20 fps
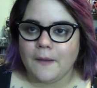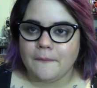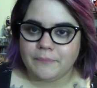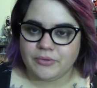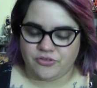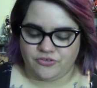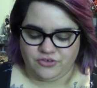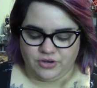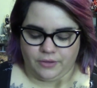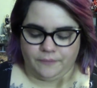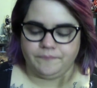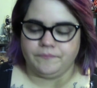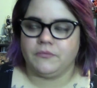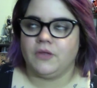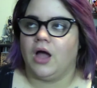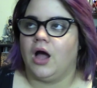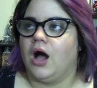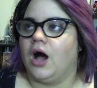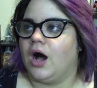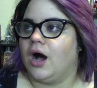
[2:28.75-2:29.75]
But still,
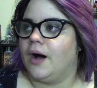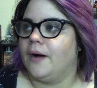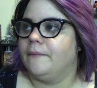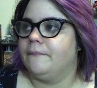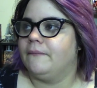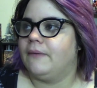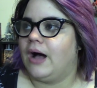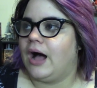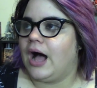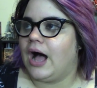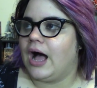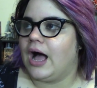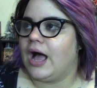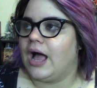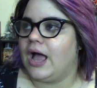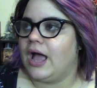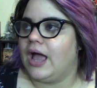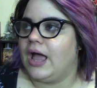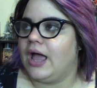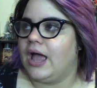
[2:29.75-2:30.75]

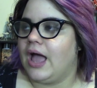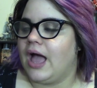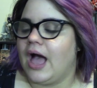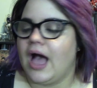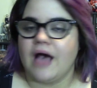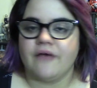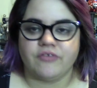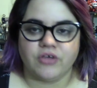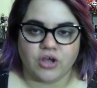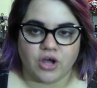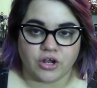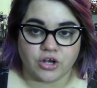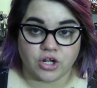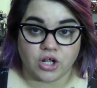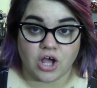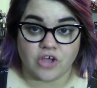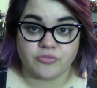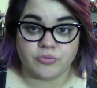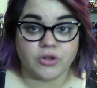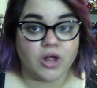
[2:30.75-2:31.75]
I haven't gone to
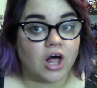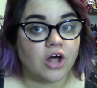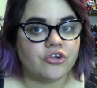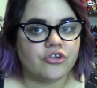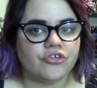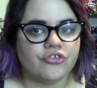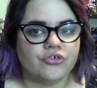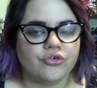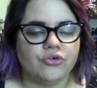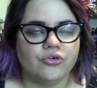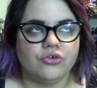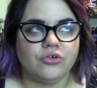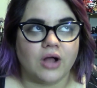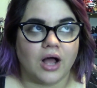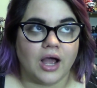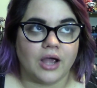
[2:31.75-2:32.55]
cosmetology school.